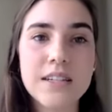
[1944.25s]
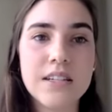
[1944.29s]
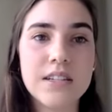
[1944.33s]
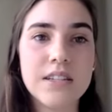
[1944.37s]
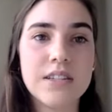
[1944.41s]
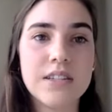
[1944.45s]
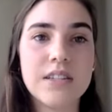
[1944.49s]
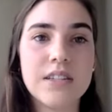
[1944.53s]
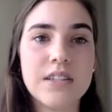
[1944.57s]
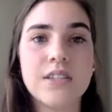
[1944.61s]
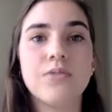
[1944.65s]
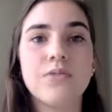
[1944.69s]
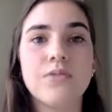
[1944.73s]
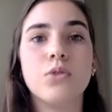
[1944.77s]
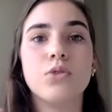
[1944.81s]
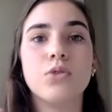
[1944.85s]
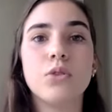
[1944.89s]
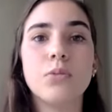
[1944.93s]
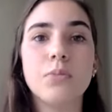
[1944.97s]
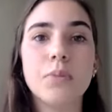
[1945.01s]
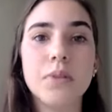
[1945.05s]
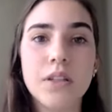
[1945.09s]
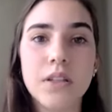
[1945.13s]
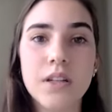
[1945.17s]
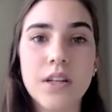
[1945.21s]
is this
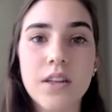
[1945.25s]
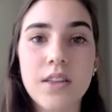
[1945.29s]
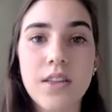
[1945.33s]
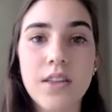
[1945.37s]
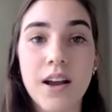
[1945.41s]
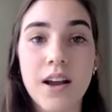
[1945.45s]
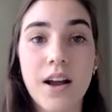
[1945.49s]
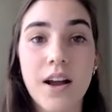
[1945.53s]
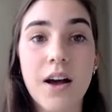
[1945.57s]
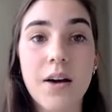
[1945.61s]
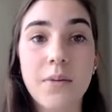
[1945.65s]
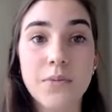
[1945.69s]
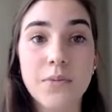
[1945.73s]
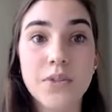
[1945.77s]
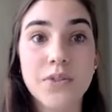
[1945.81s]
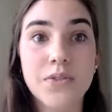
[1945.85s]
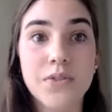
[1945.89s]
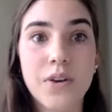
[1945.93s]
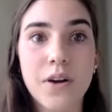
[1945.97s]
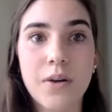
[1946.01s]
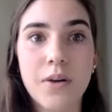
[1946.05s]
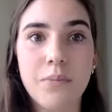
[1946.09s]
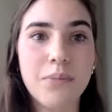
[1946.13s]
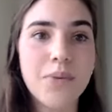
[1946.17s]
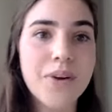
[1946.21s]
vulnerability that comes
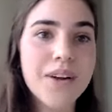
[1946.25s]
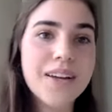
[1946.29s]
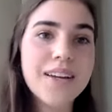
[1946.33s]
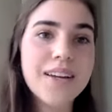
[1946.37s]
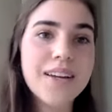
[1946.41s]
from